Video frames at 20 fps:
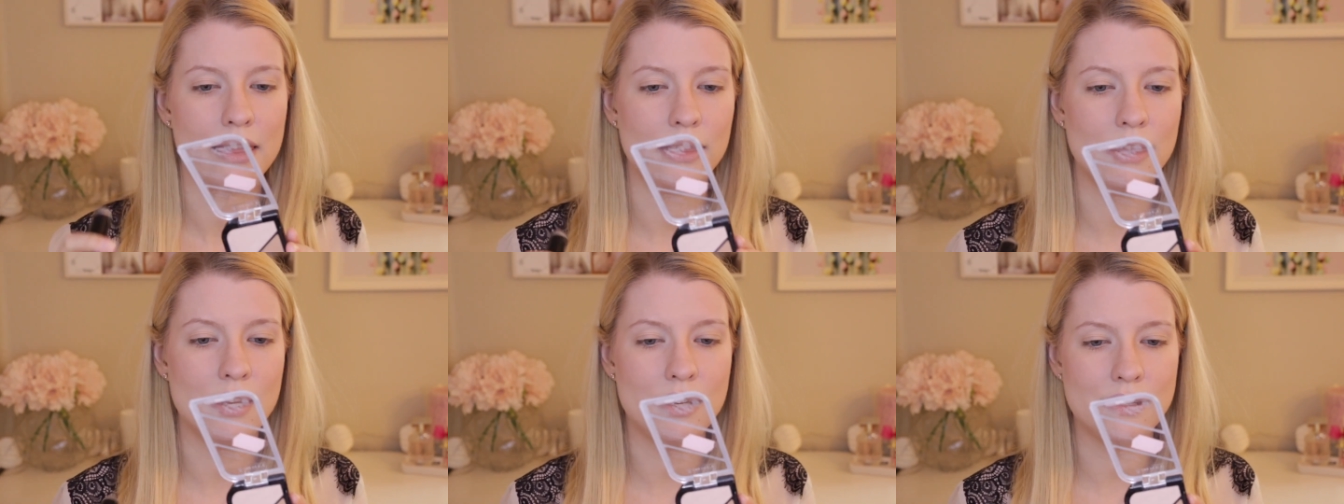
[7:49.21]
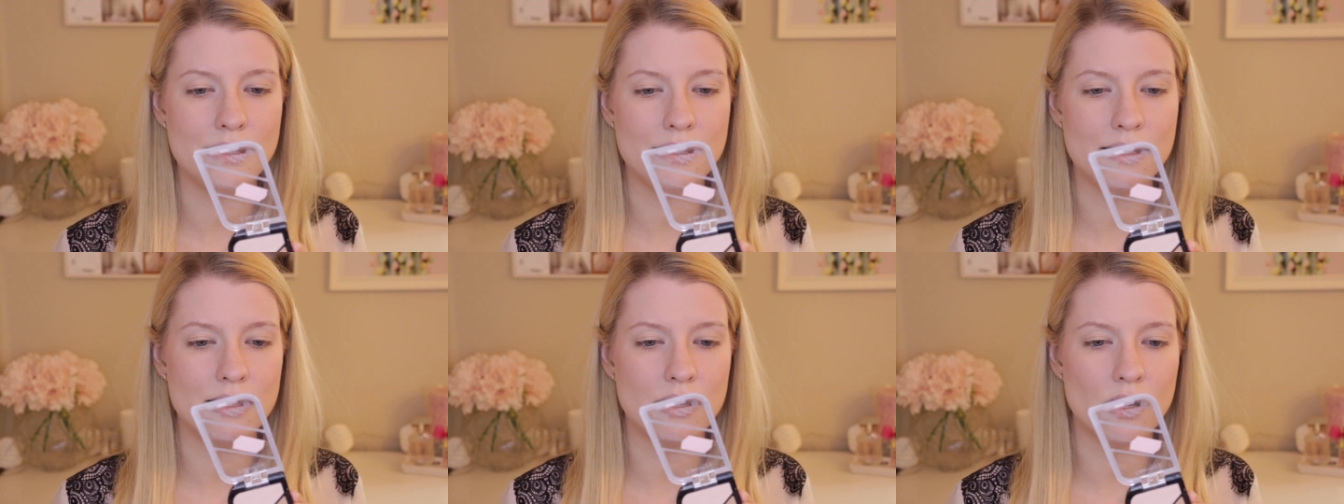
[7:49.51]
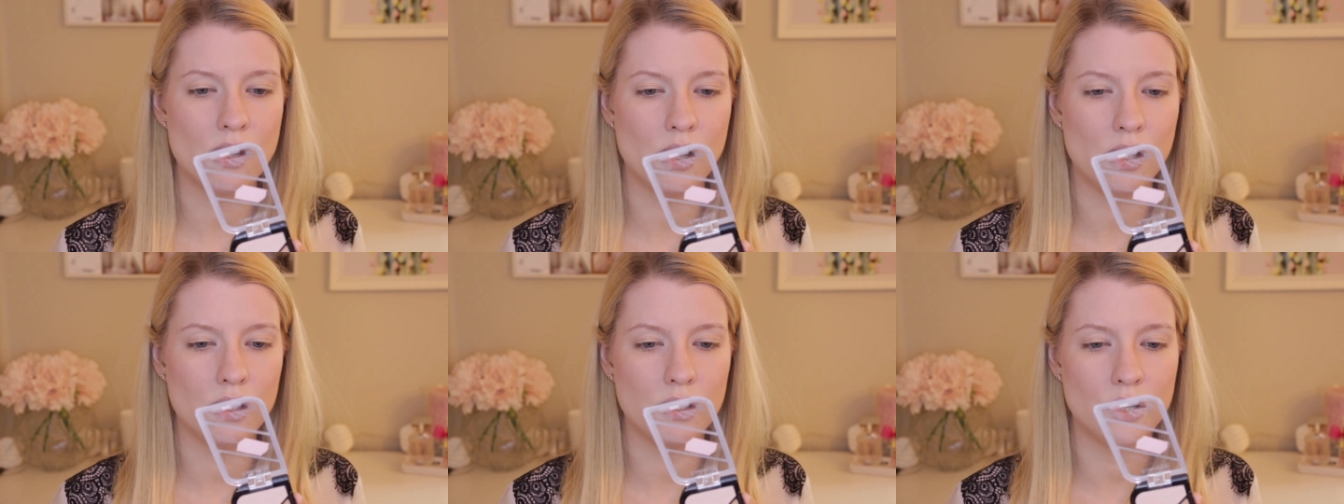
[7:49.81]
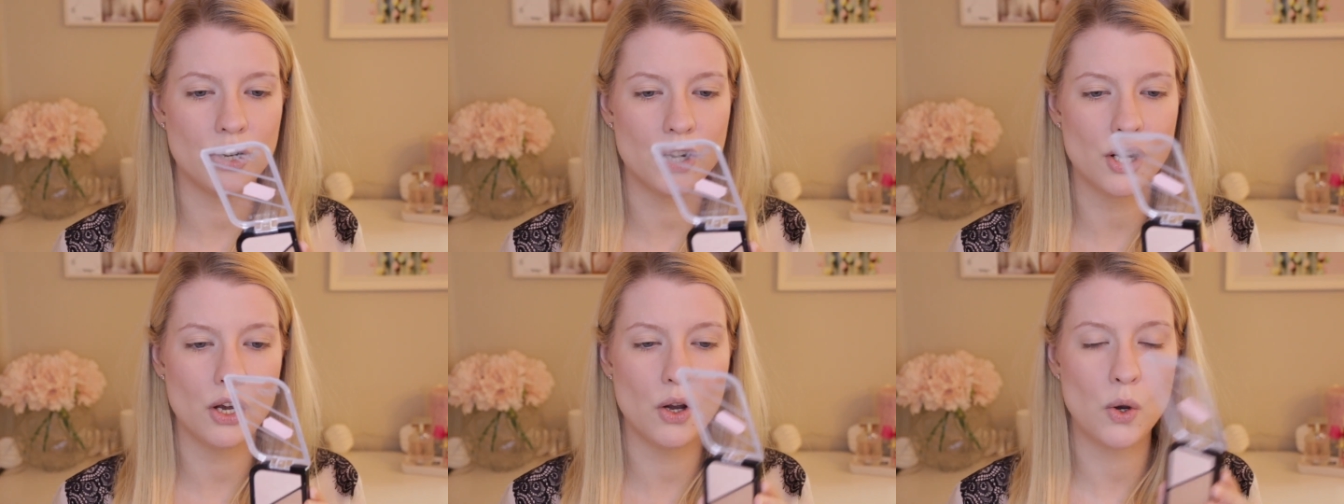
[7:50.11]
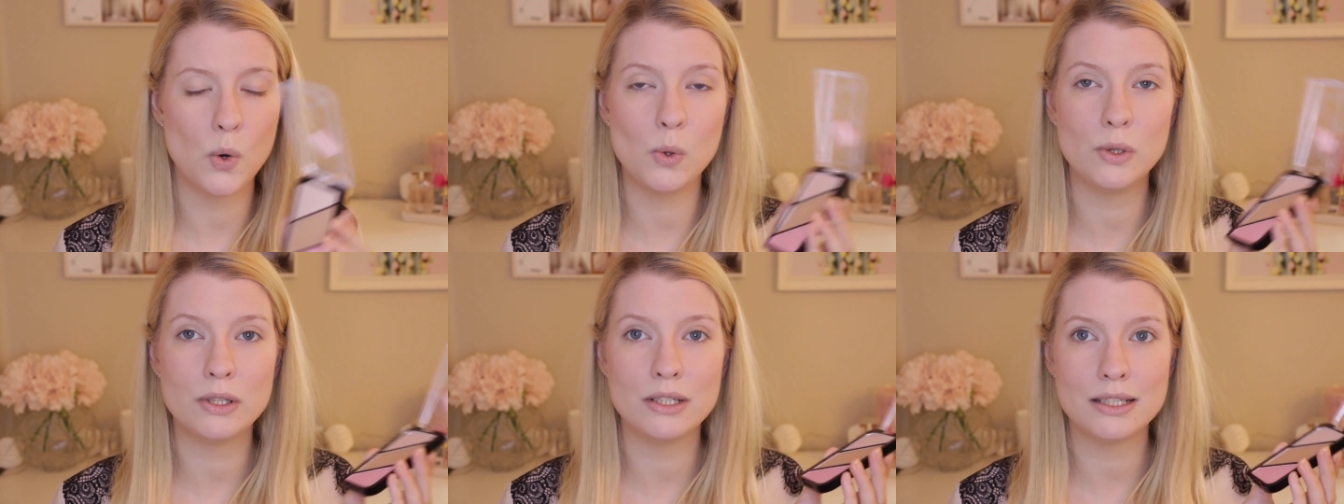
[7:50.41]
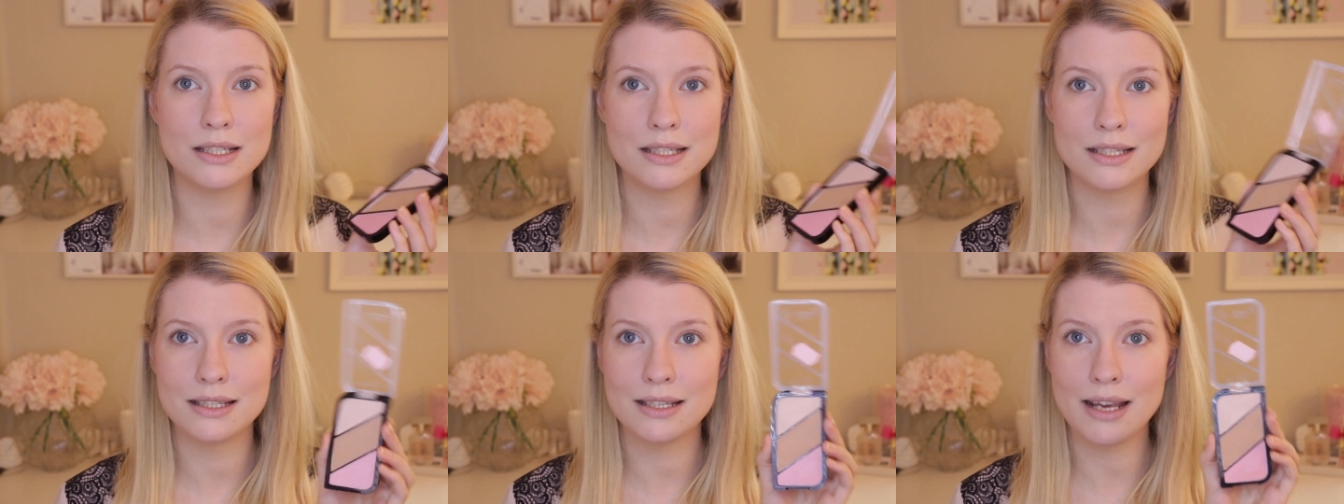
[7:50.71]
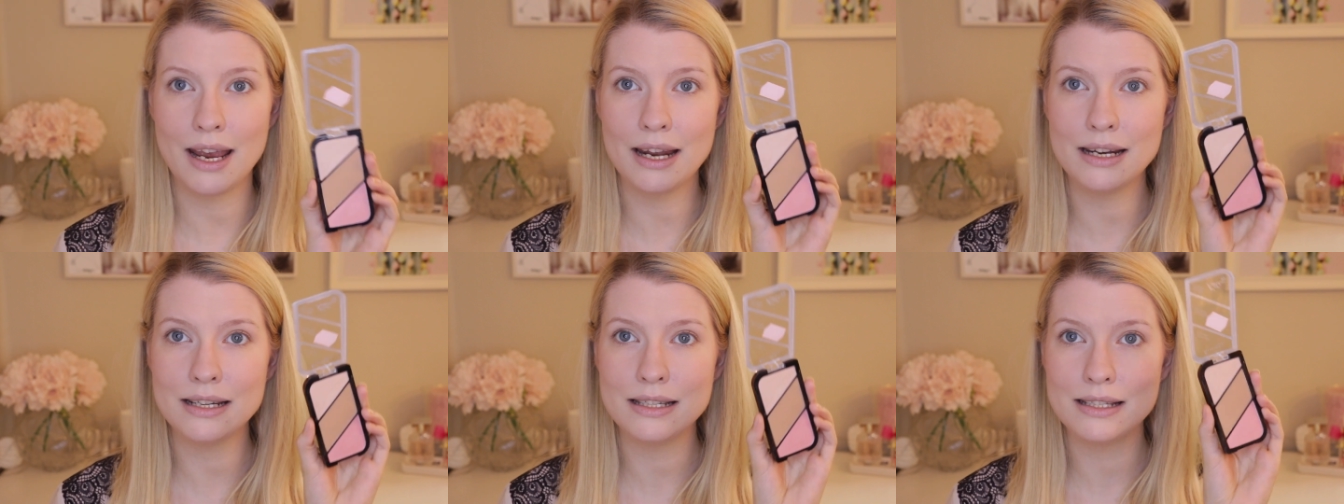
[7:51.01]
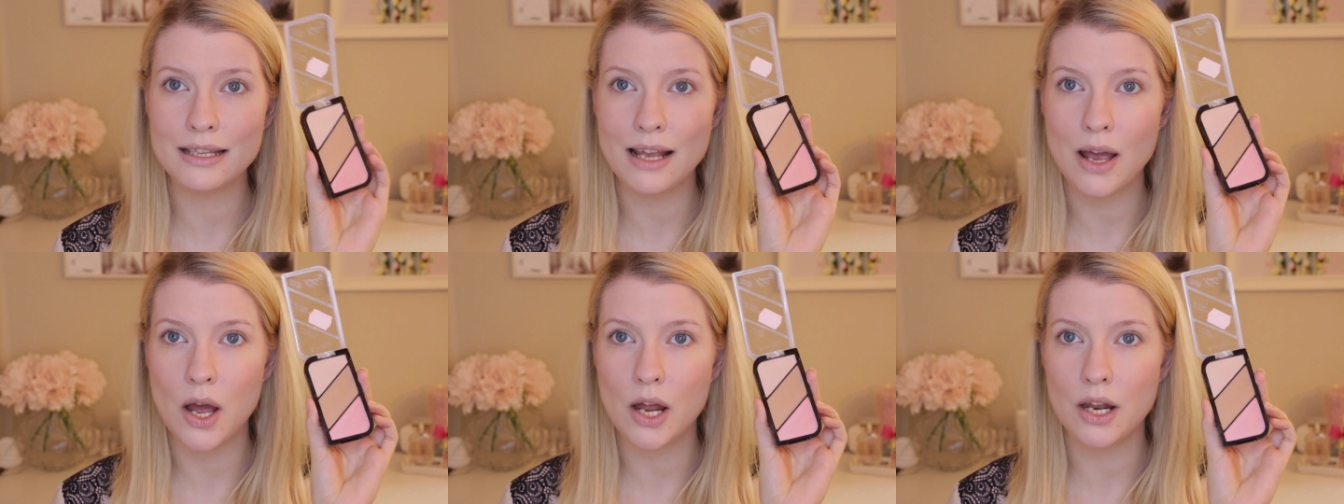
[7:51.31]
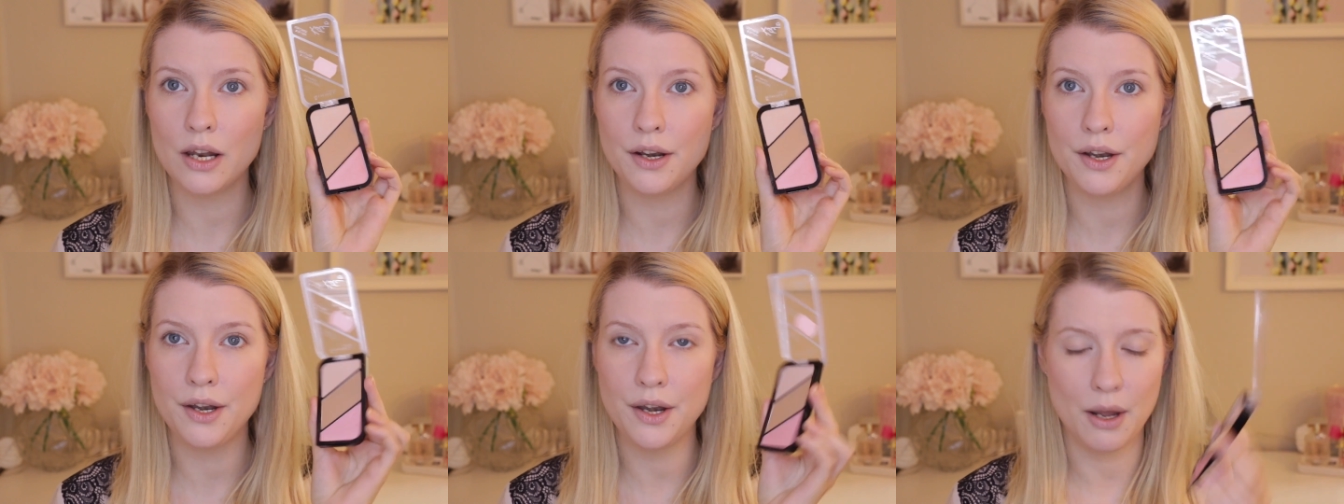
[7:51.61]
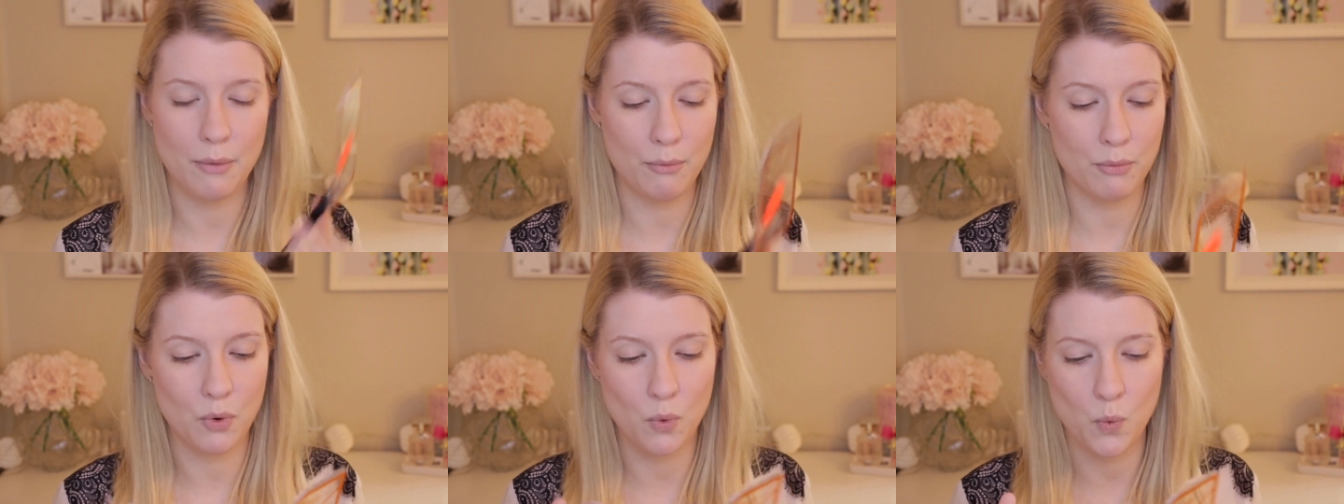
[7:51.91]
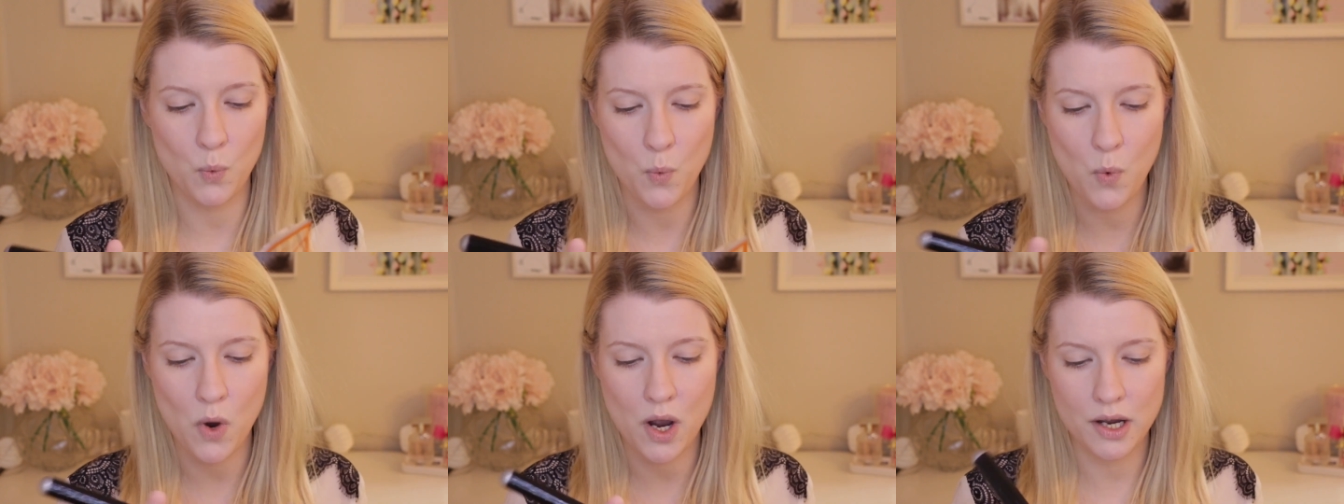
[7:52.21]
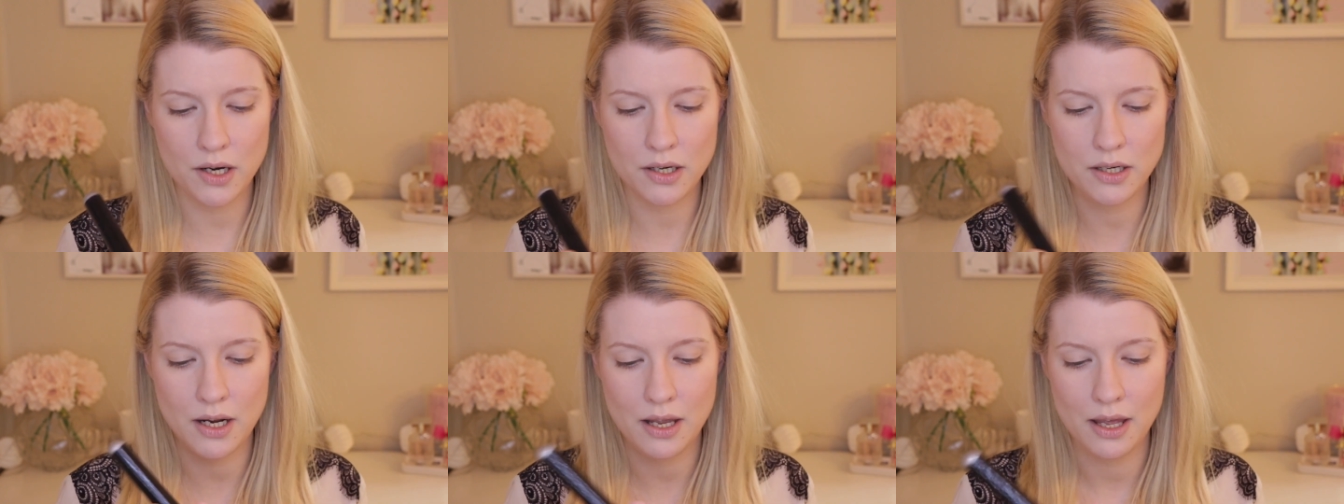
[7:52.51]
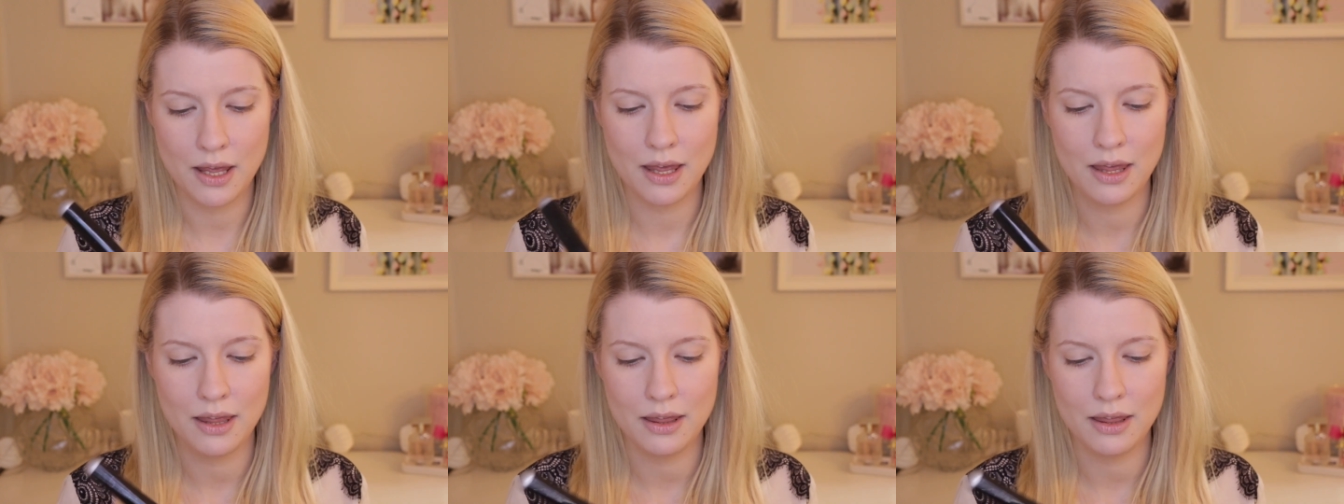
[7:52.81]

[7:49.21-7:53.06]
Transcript: This is in the color Golden Sands #1.